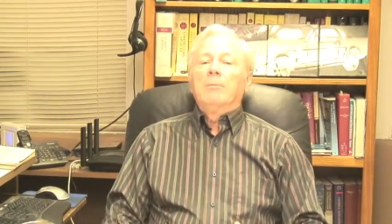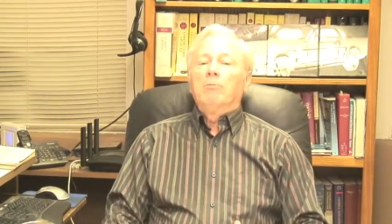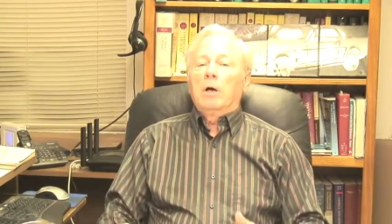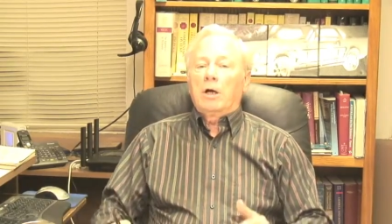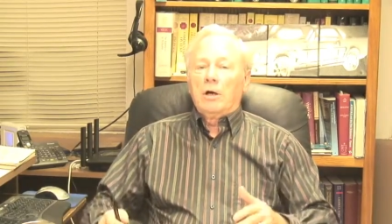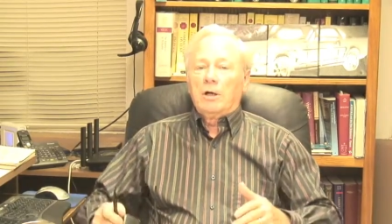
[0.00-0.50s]

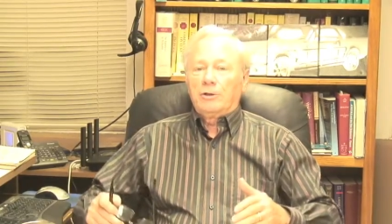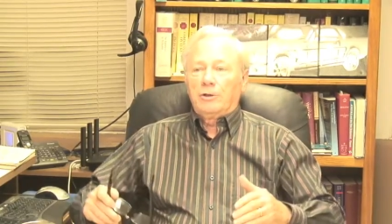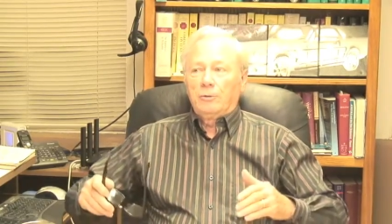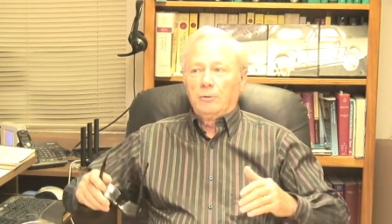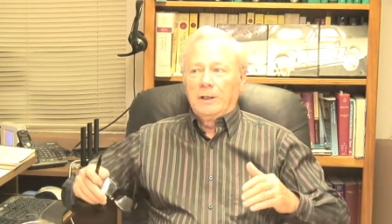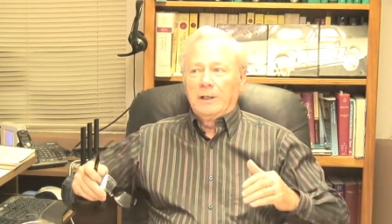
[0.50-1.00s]

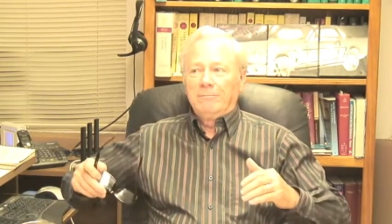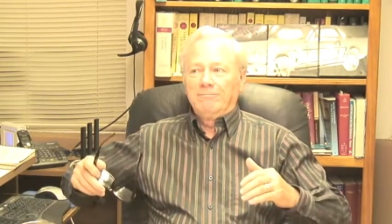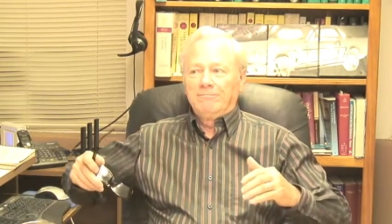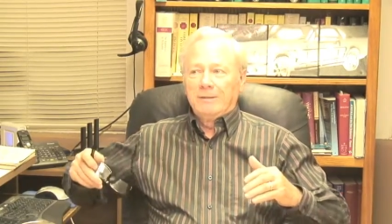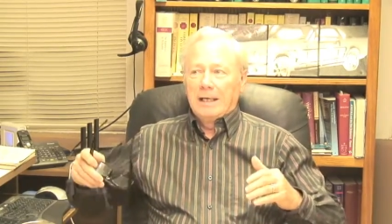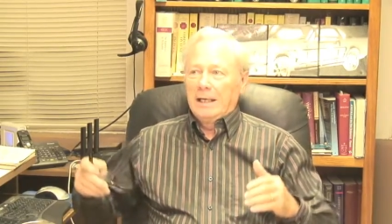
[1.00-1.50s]
because we,
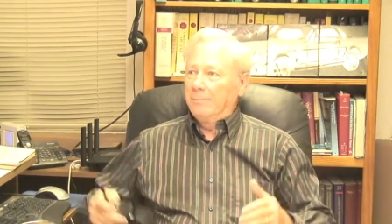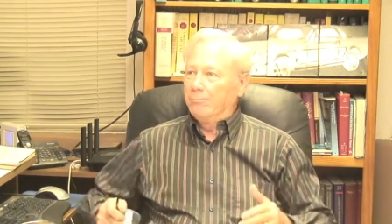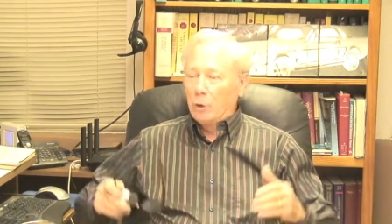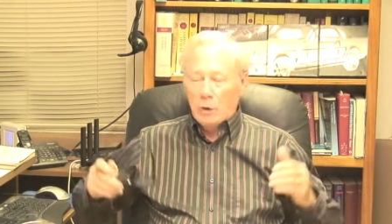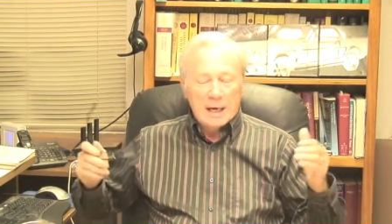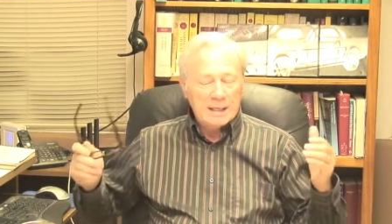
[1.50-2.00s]

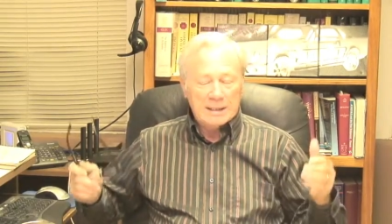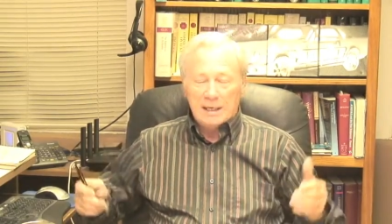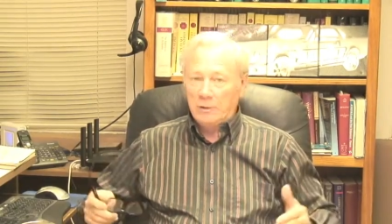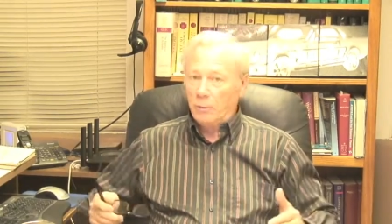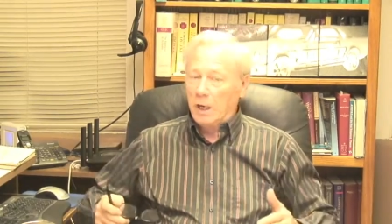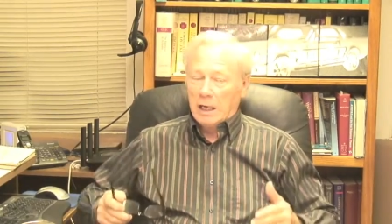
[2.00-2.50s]
boy, I tell
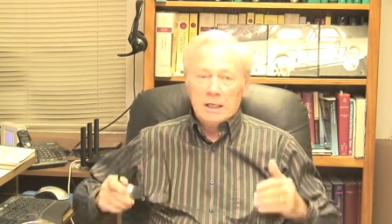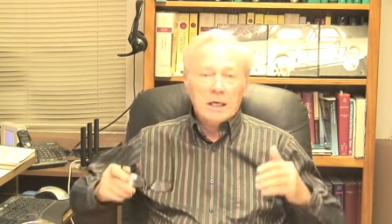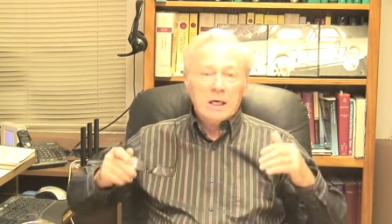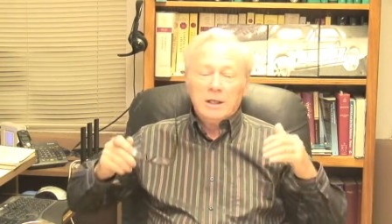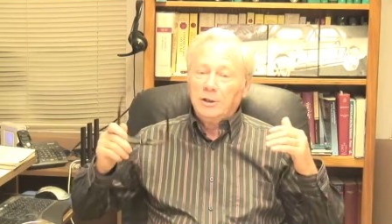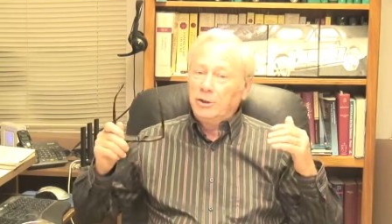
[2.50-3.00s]
you what,
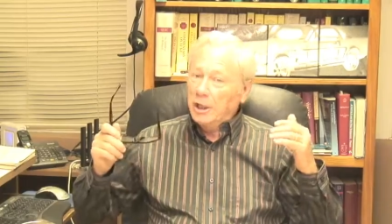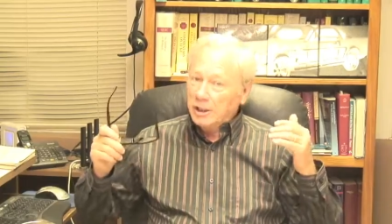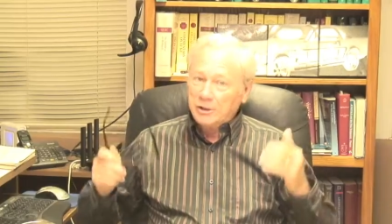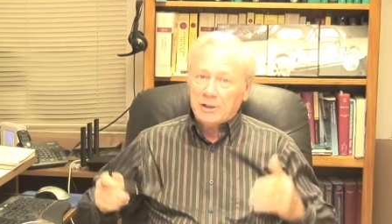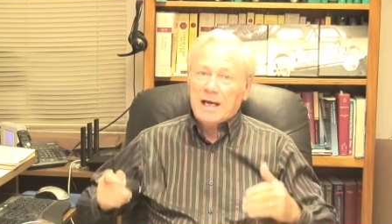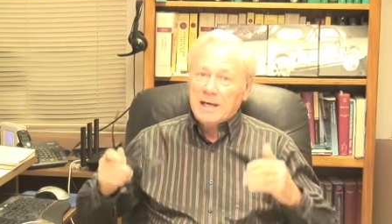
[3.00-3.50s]

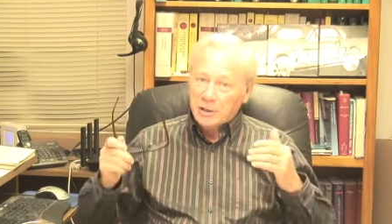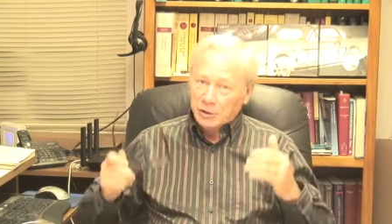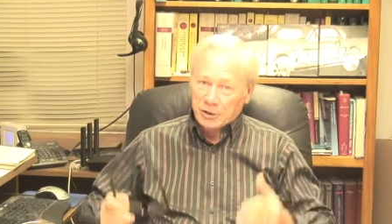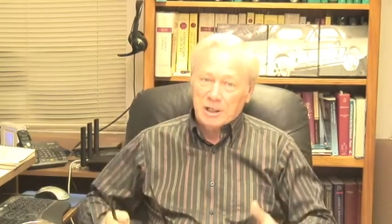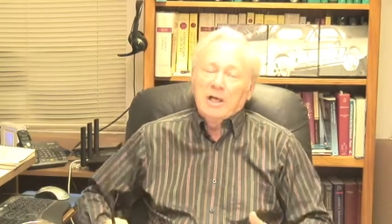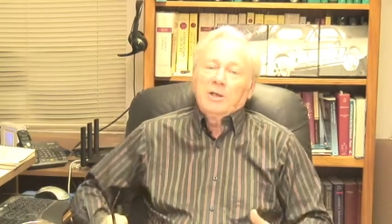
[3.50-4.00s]
just a
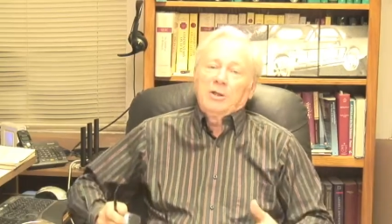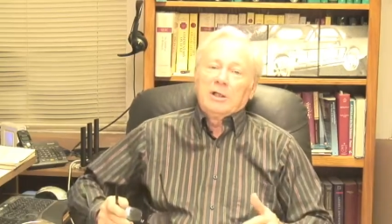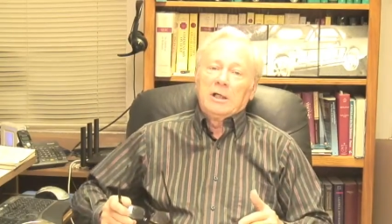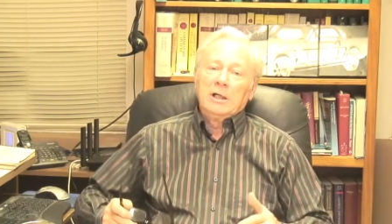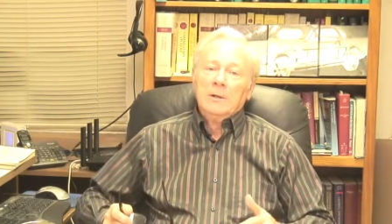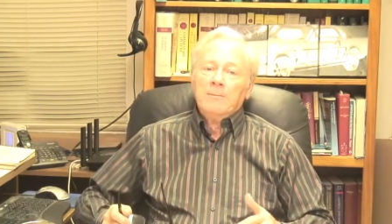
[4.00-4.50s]

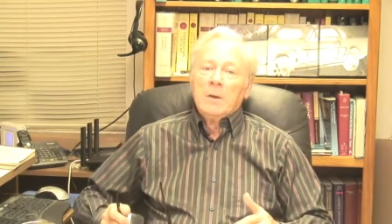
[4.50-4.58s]
discussion